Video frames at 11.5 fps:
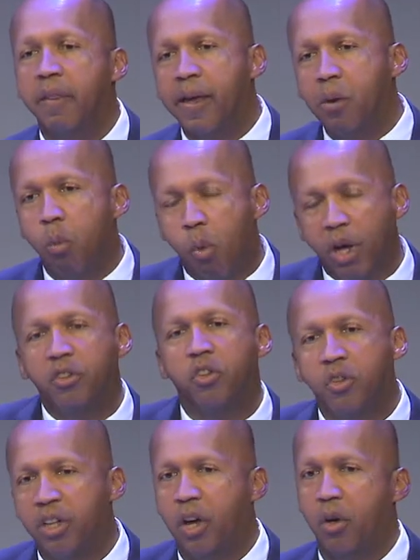They want
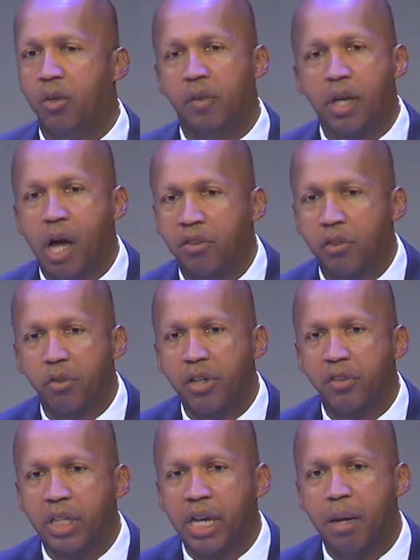you to go to the
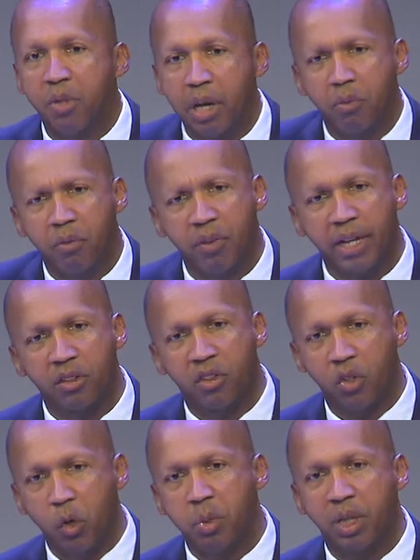concentration camps and reflect
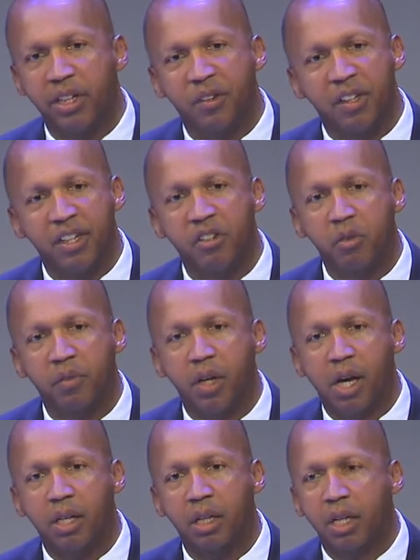soberly on the history of the
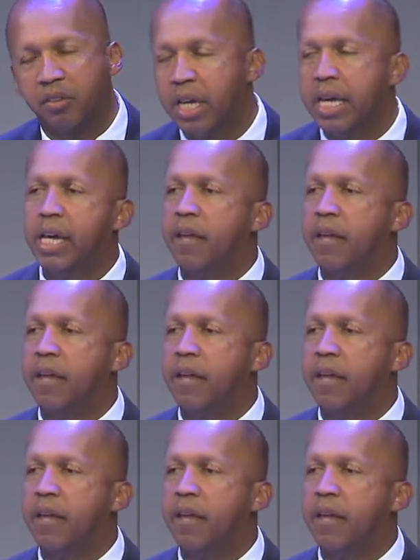Holocaust.